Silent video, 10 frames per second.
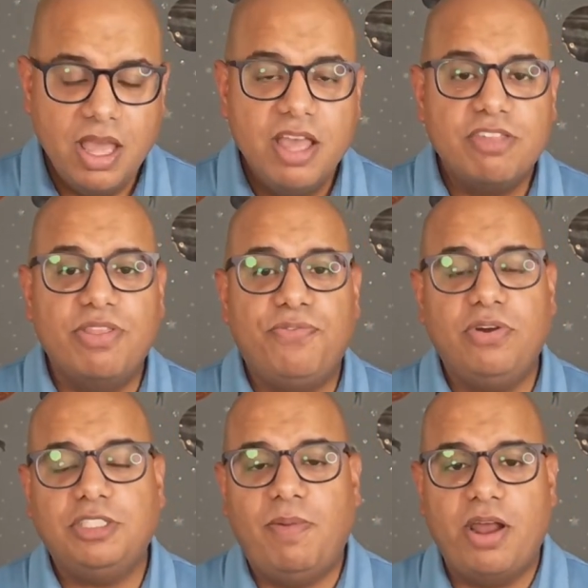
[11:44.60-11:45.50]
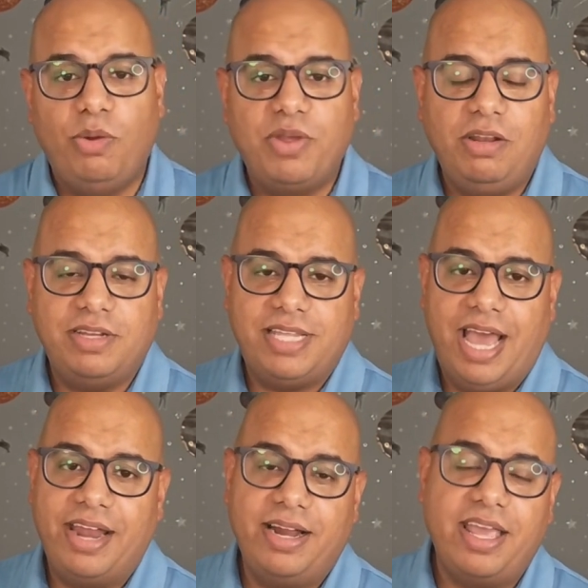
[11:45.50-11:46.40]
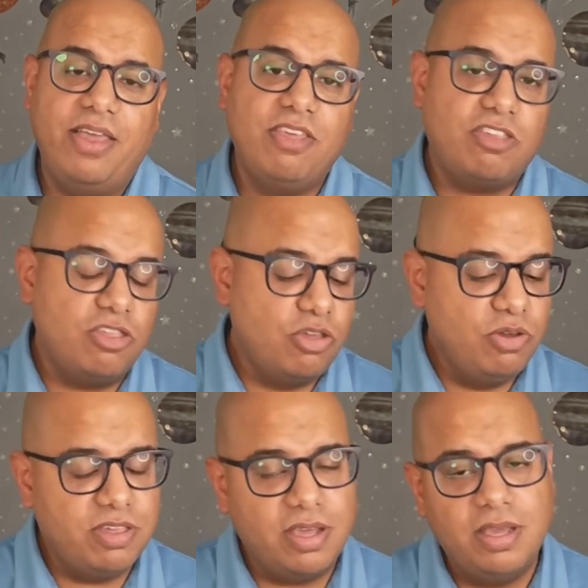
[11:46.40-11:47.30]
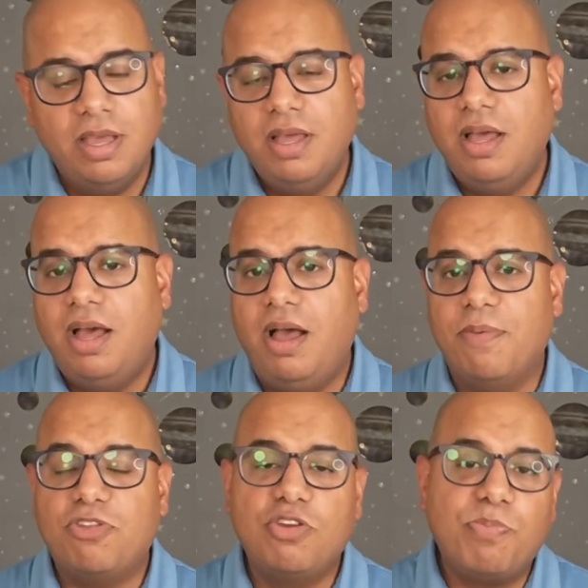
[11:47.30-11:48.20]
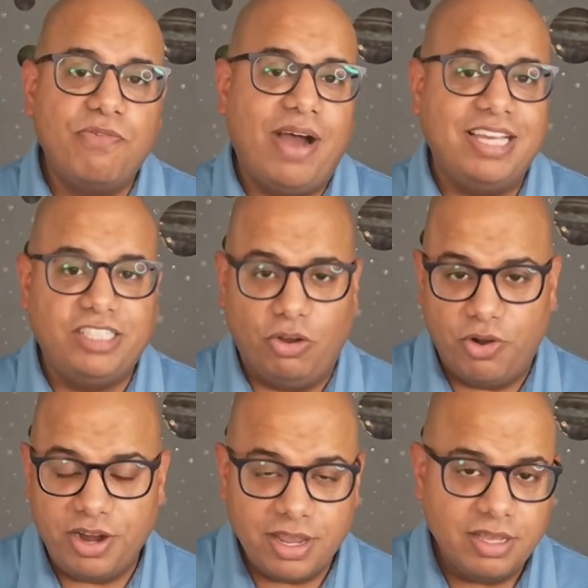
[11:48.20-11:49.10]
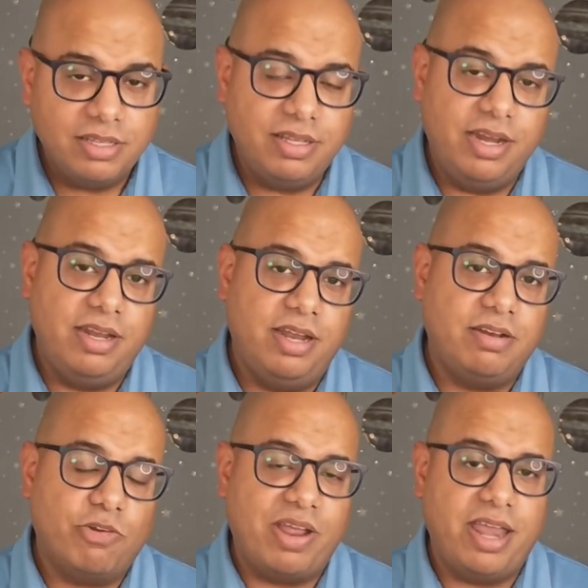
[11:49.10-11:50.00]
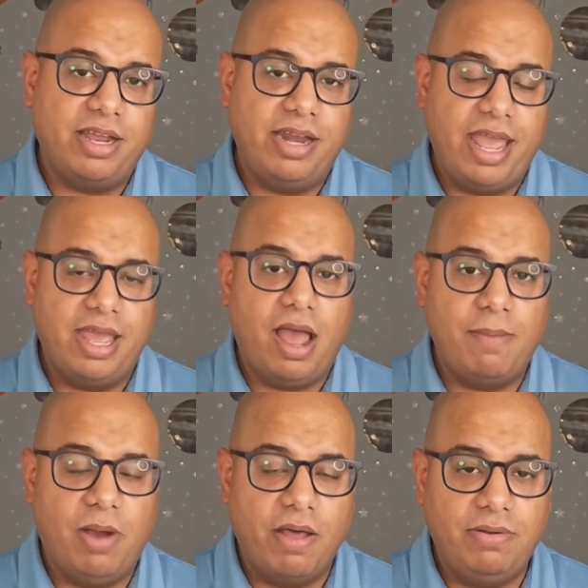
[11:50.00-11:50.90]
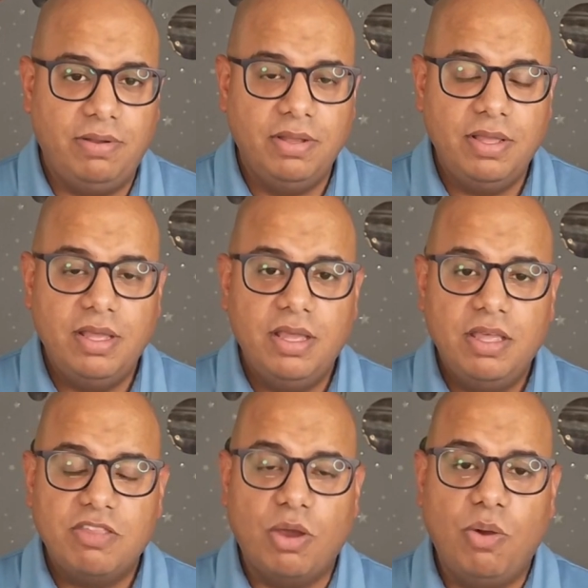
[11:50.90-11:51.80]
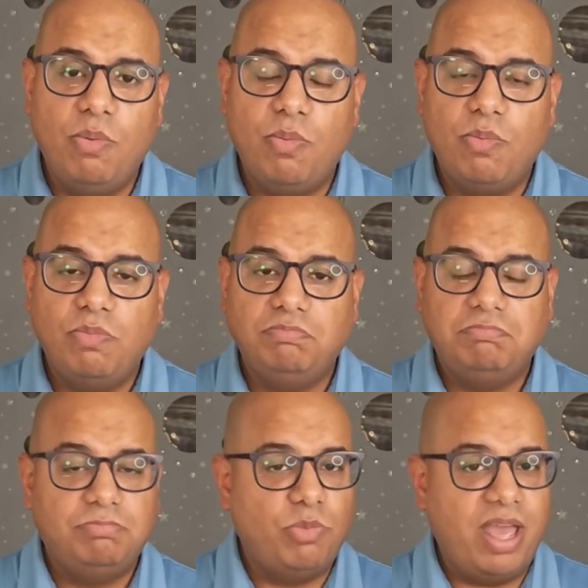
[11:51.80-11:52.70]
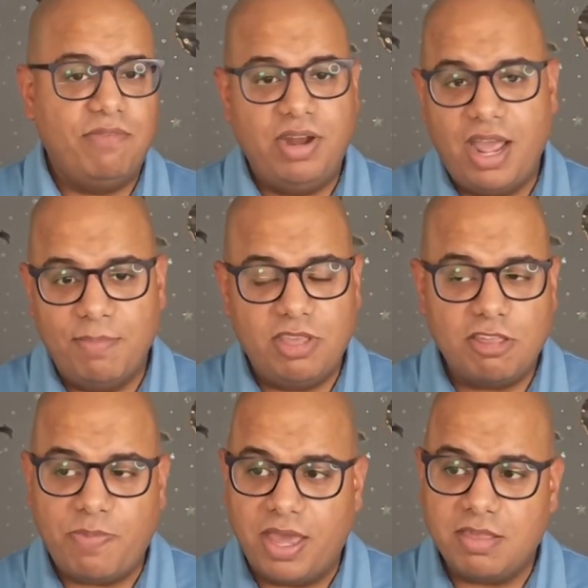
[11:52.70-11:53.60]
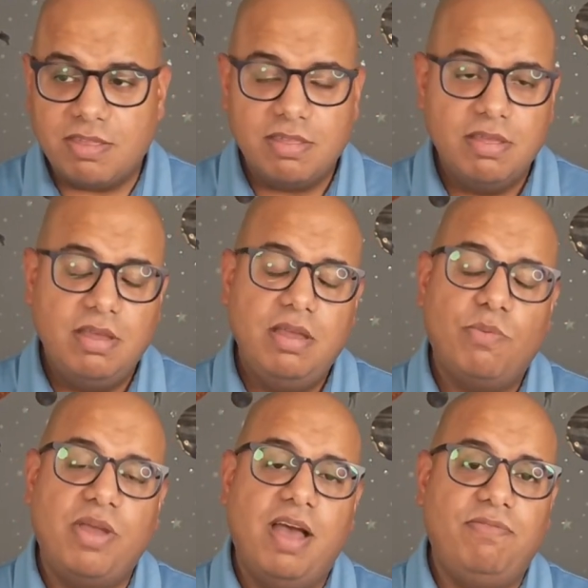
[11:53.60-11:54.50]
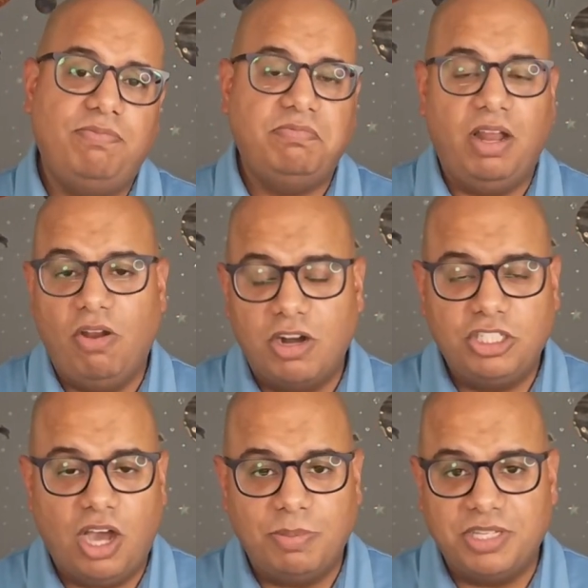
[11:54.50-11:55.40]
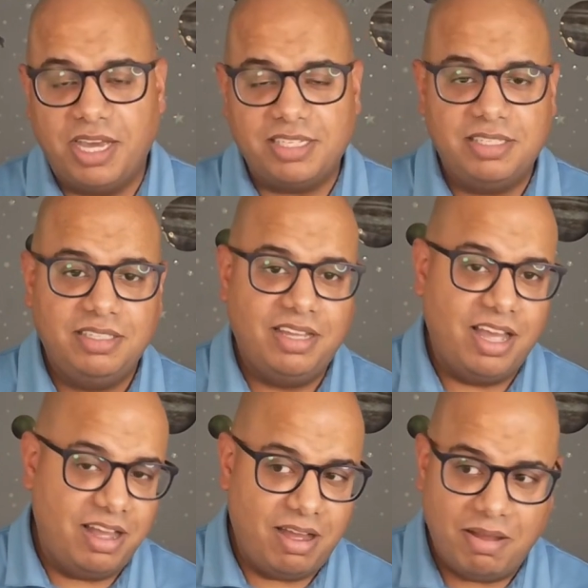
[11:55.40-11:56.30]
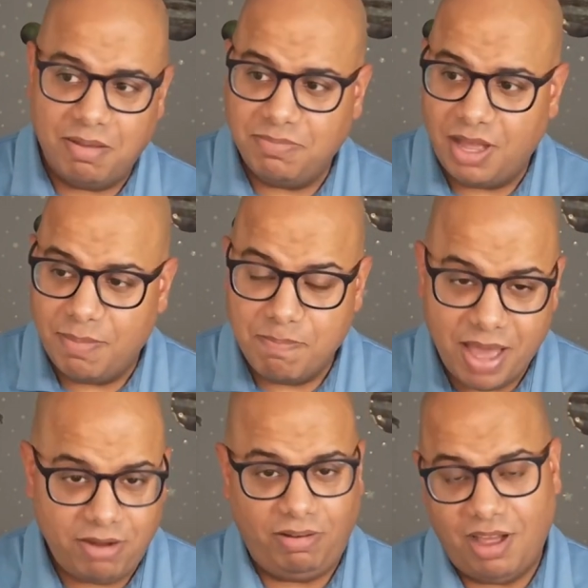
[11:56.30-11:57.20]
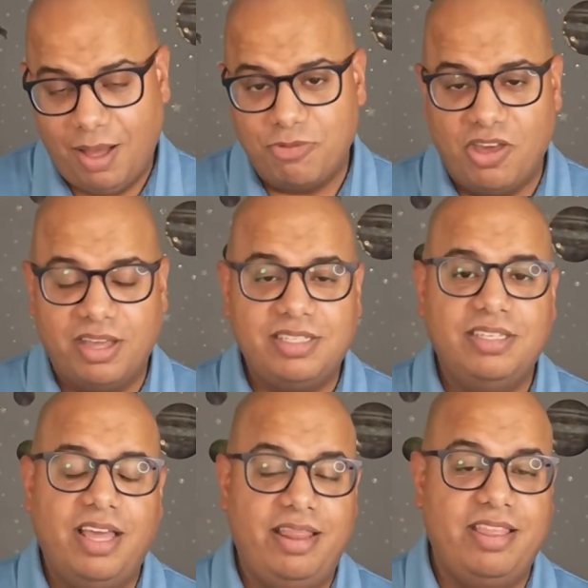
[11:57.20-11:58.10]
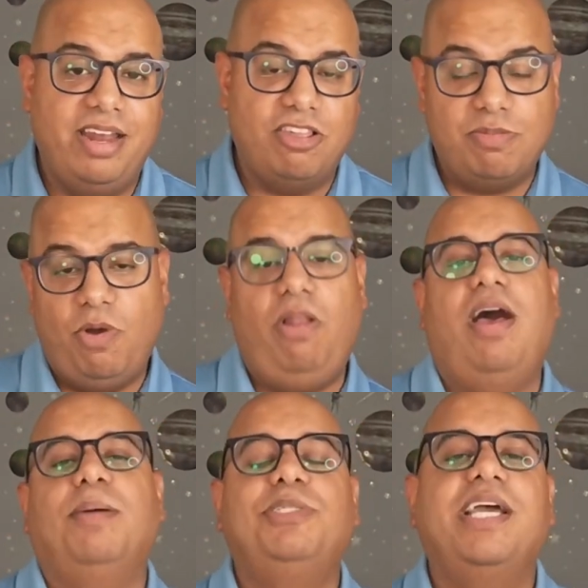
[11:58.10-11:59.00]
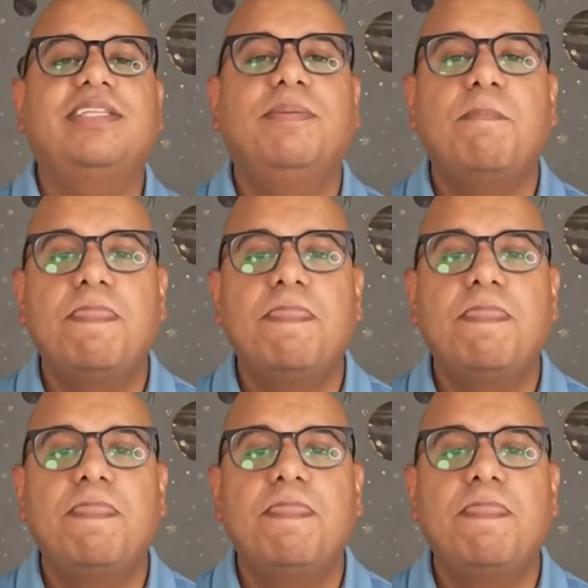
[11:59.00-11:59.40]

So the first model we looked at, and again, this is using supervised learning and creating an AI model. So we have an empty space, we have a large object, a metal object, and then a small object.